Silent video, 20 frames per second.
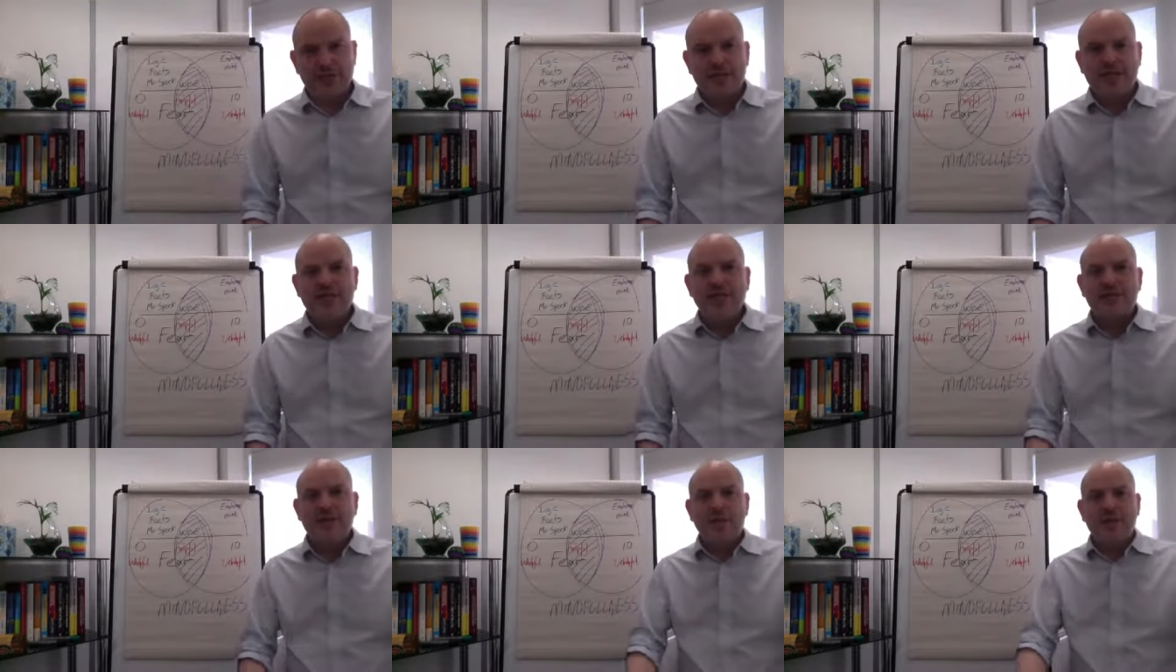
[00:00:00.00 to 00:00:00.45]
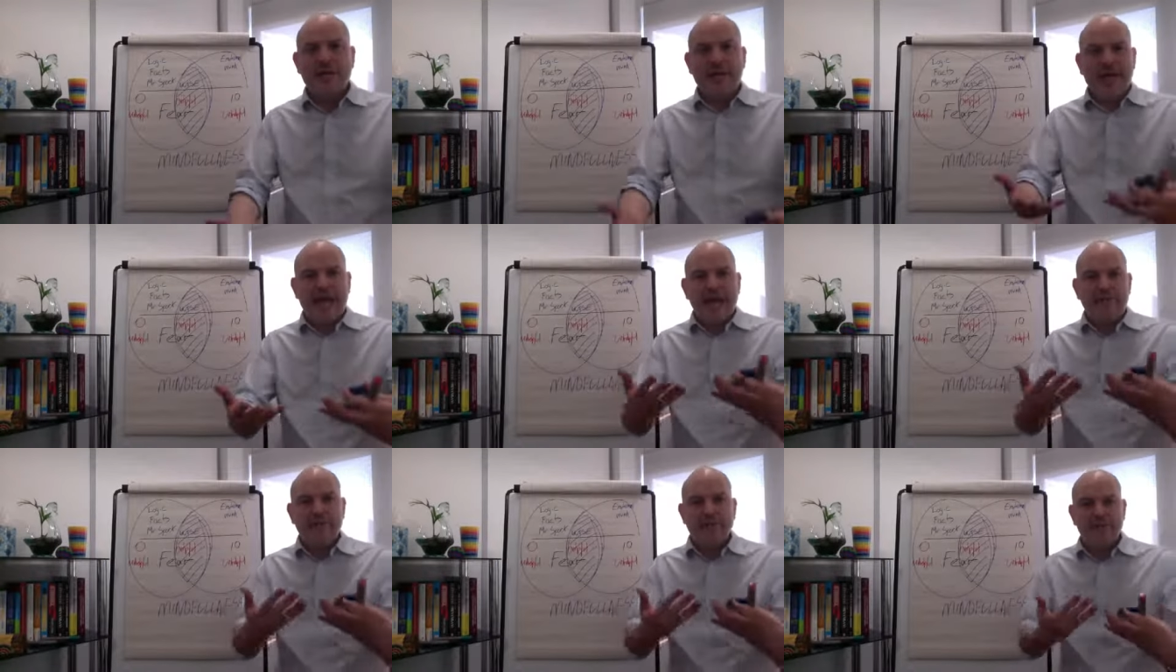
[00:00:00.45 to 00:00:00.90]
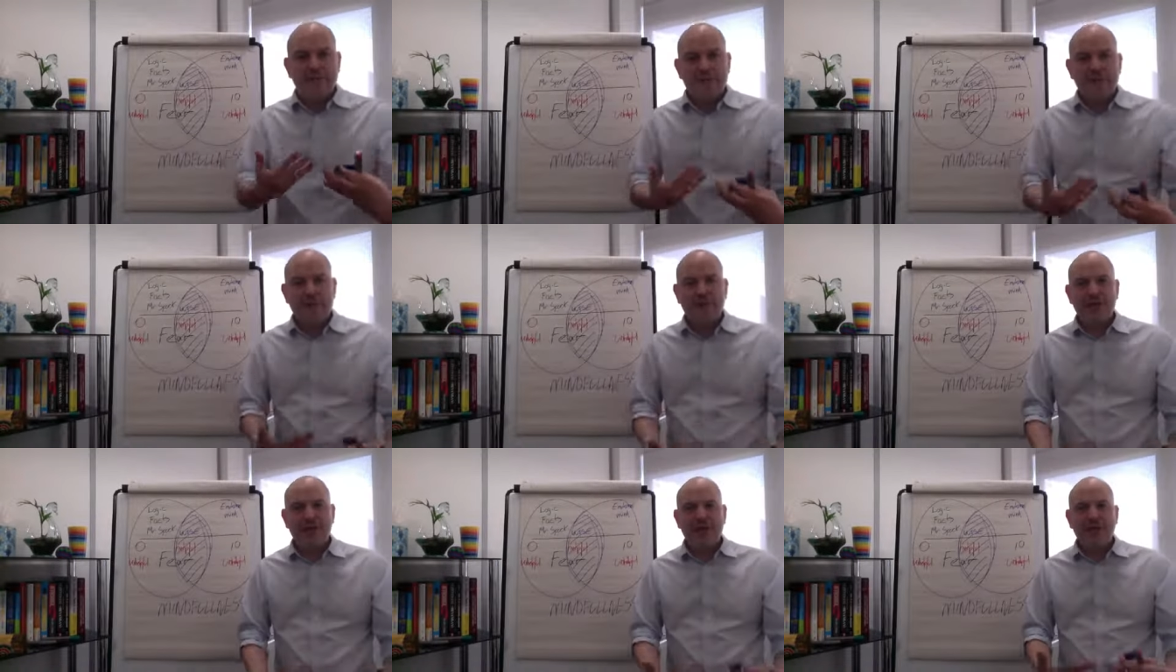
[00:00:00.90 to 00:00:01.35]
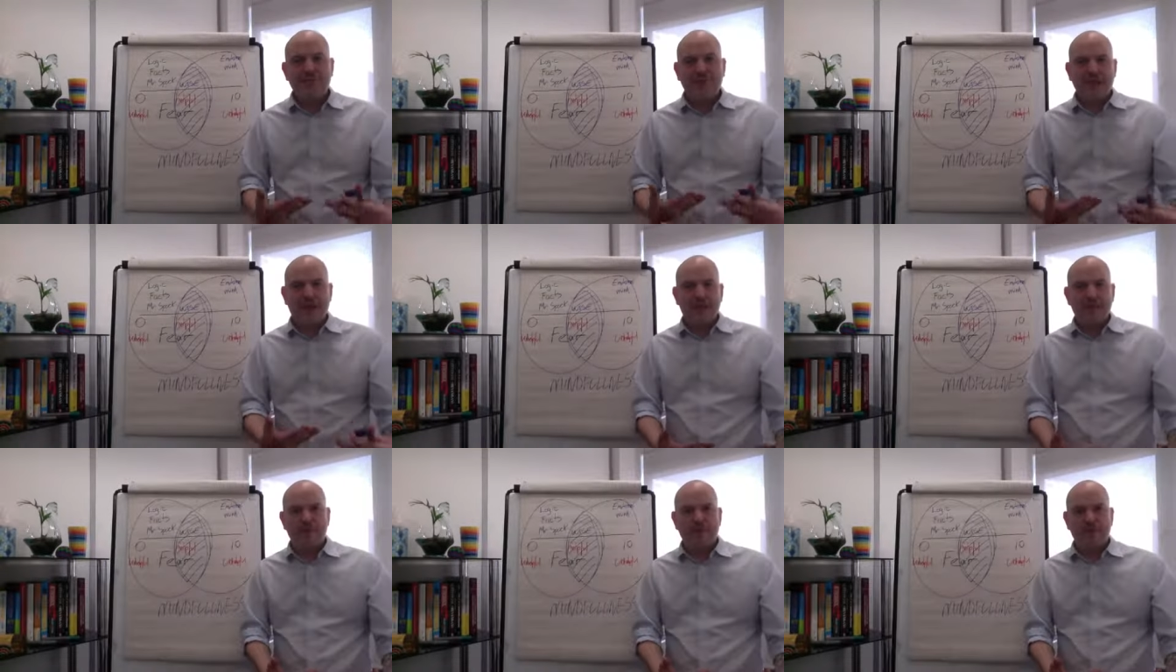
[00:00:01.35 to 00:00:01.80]
So we have to think
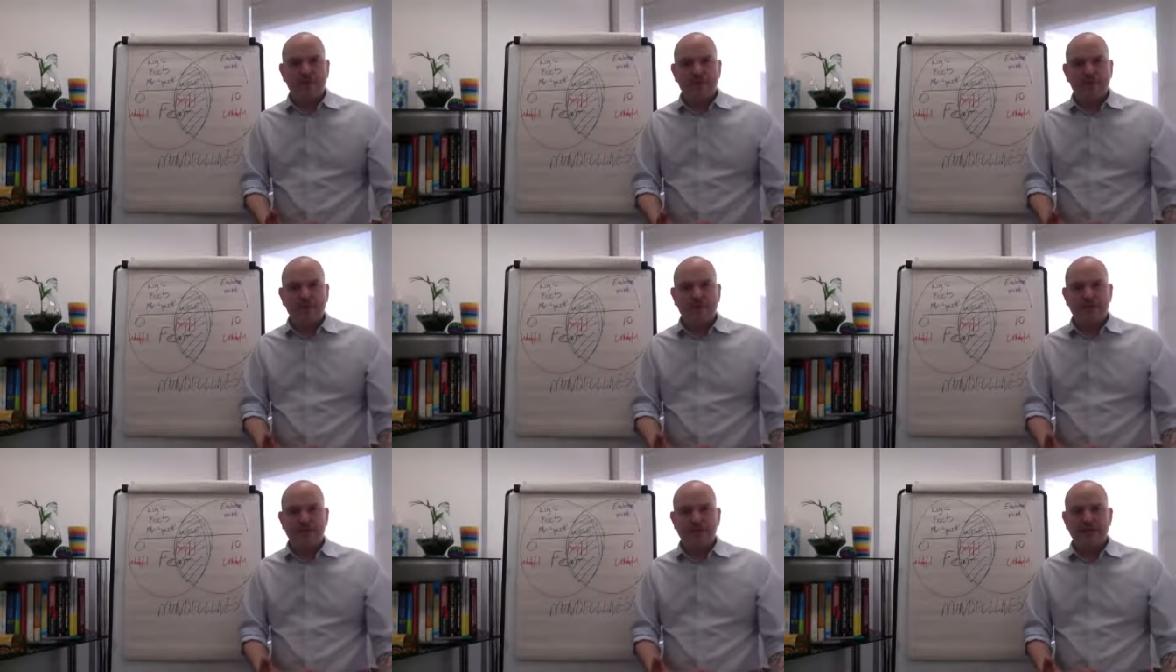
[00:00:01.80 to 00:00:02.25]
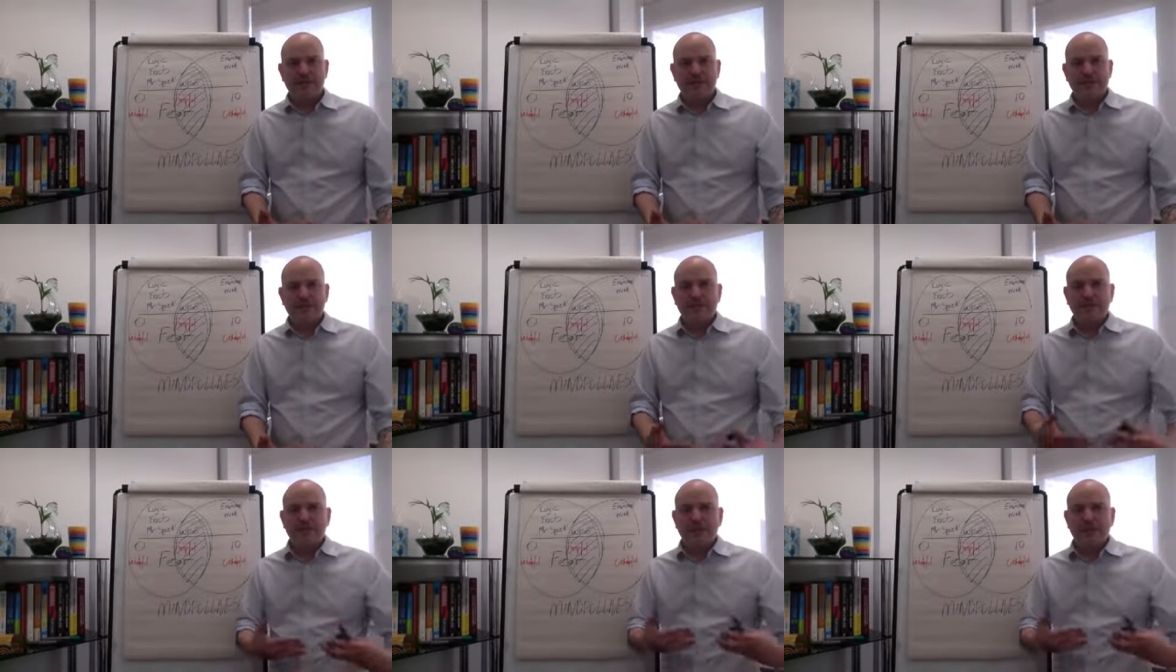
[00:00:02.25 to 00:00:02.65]
about those things